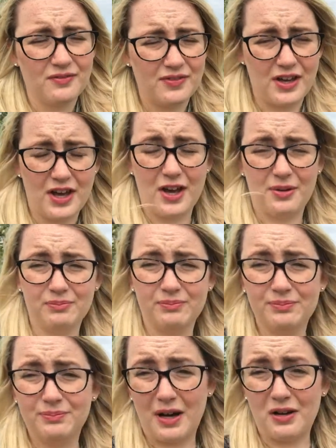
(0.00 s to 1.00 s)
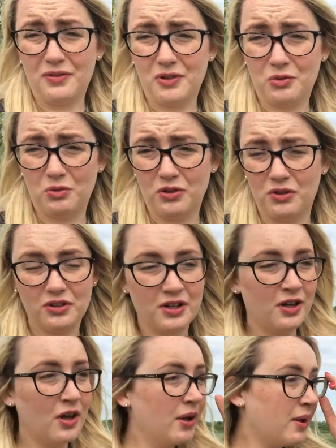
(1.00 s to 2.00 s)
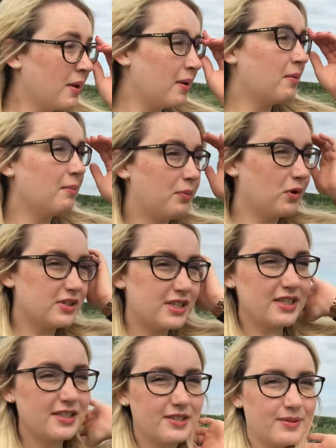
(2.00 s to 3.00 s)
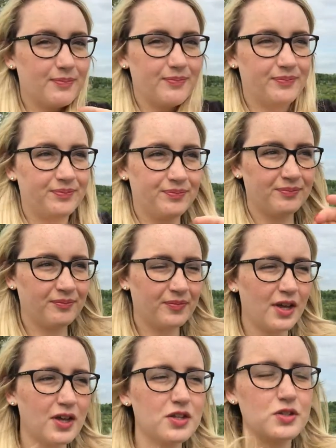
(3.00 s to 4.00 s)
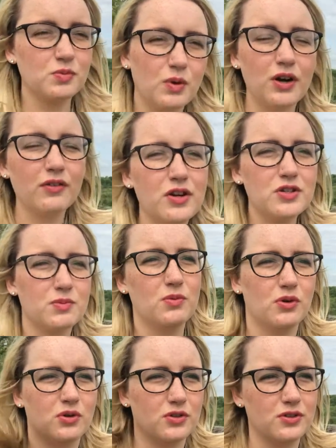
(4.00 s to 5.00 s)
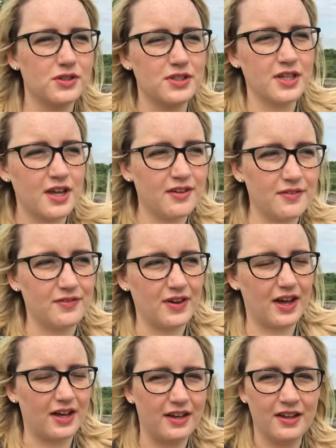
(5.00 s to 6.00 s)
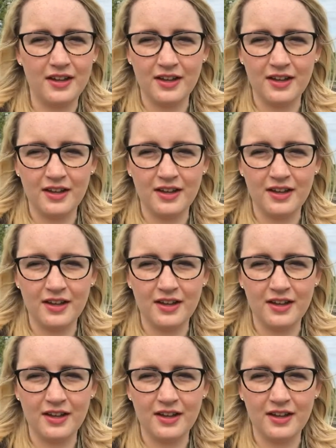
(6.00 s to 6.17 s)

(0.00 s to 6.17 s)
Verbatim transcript: the um, Battlefield Walk because it's it's one of those walks that